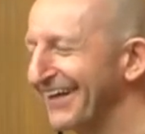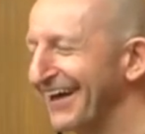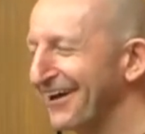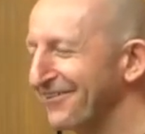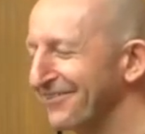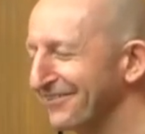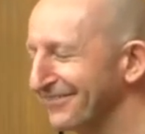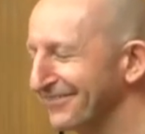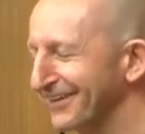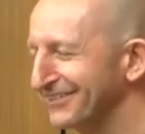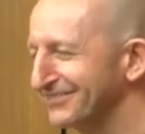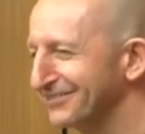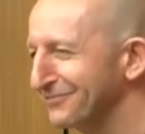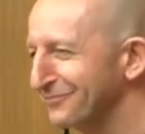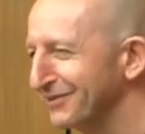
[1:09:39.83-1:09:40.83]
how
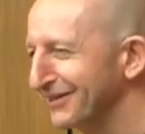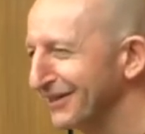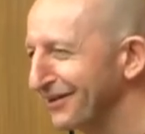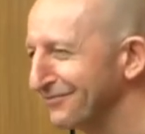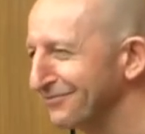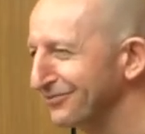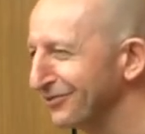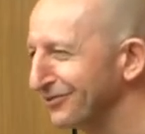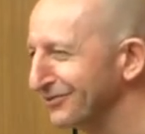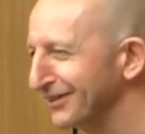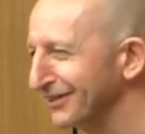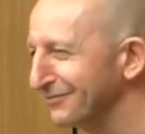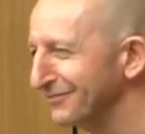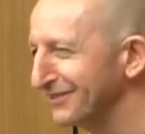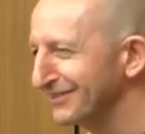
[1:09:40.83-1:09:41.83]
things have been unfolding,